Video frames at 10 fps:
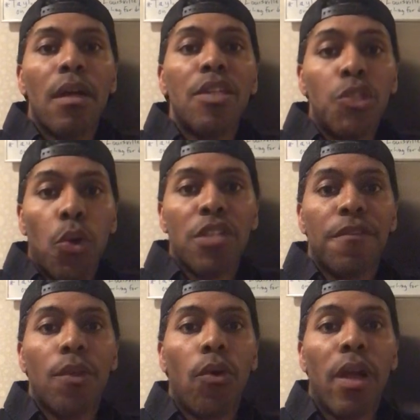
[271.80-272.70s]
George
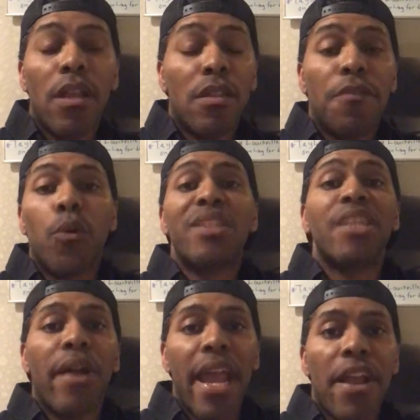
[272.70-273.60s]
Floyd, to voice
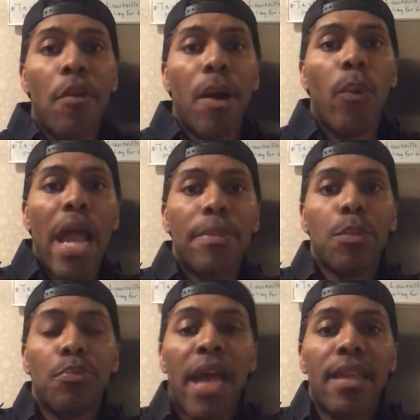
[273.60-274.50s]
their anger about what happened to
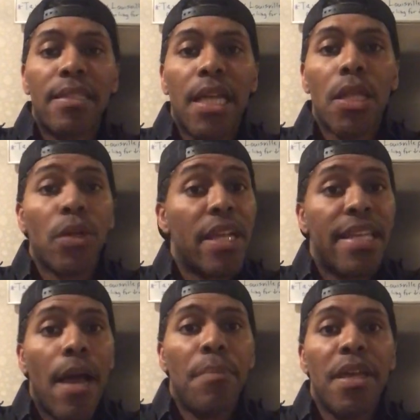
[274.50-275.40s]
Breonna Taylor,
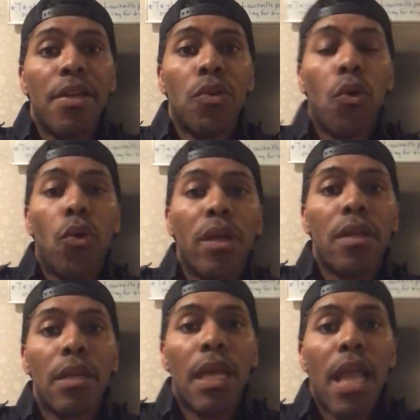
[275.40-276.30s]
cannot be
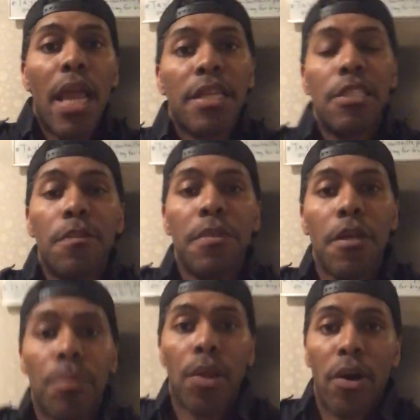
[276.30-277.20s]
ignored, and it should be
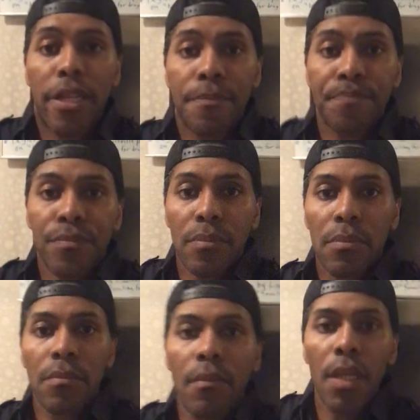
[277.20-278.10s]
applauded.
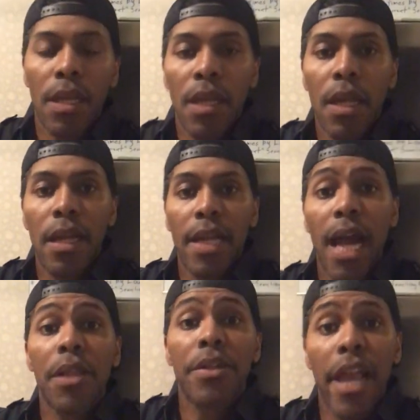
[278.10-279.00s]

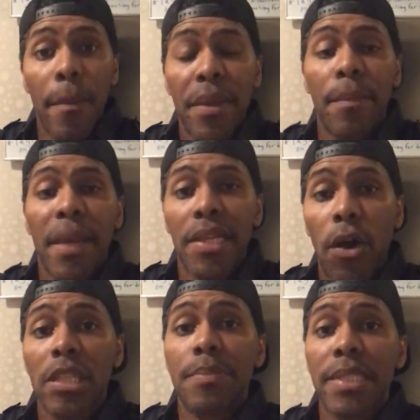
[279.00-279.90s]
Colin Kaepernick made the
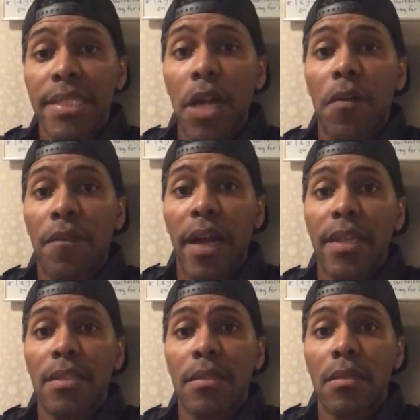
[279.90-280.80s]
ultimate
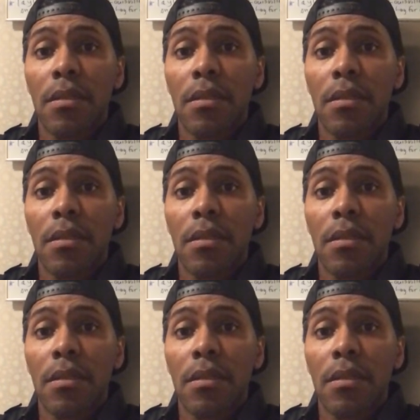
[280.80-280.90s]
sacrifice